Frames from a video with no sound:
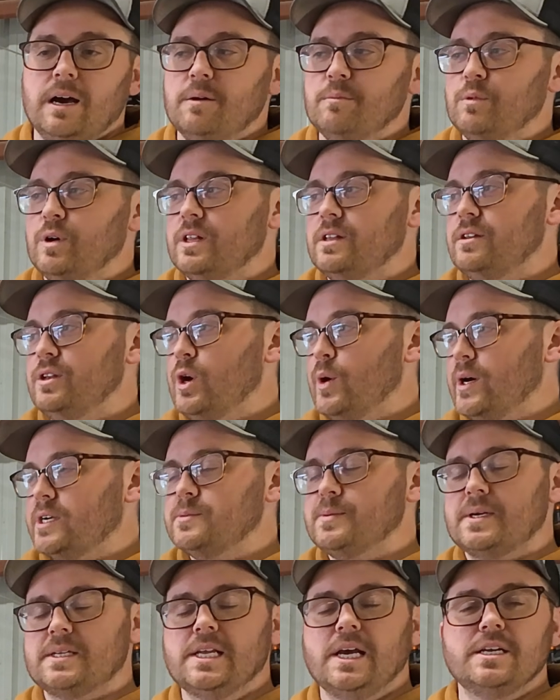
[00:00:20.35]
with no
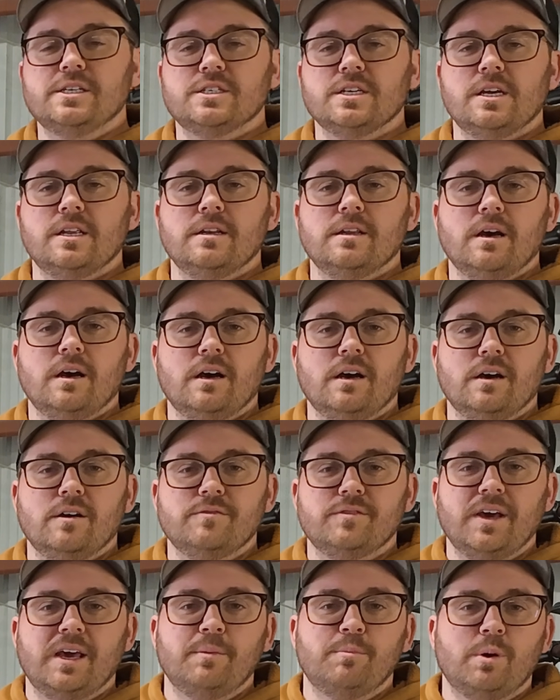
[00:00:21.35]
expectation
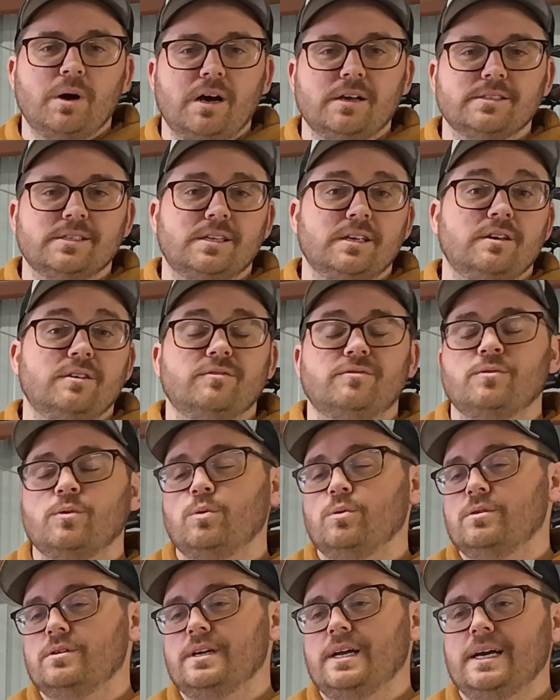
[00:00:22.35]
of a positive
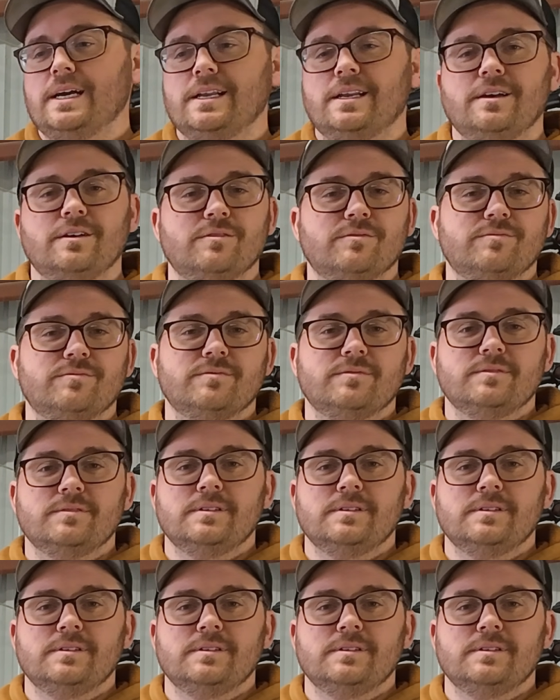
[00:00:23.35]
or negative.